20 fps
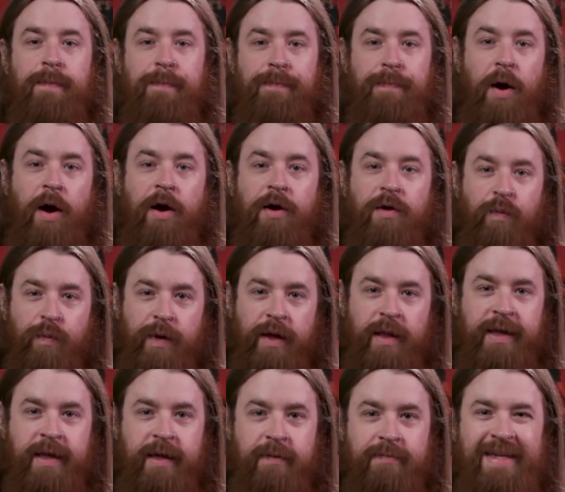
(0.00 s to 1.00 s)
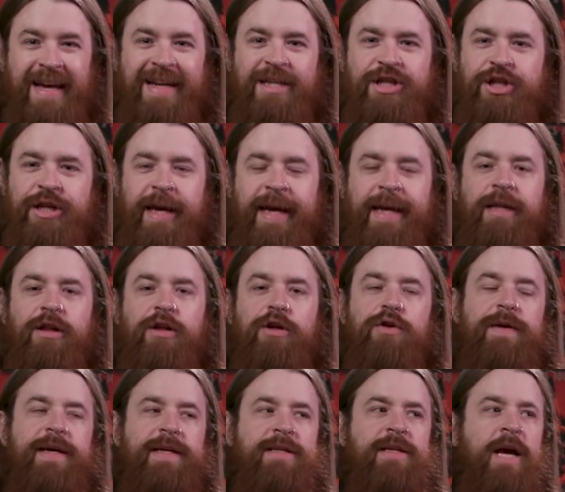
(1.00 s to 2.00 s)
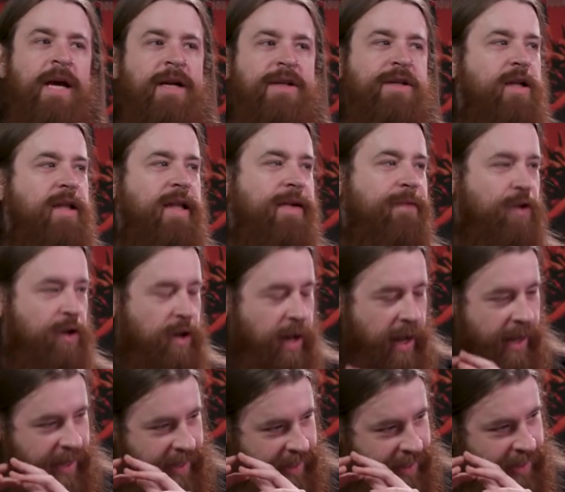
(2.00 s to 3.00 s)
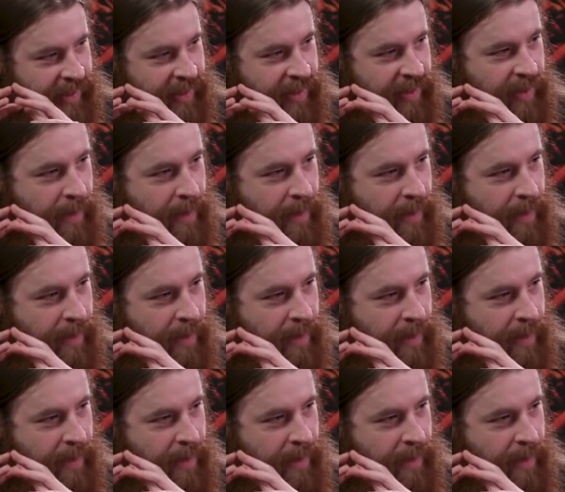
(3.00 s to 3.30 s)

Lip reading: Bart Williams and Shannon Lucas deliver a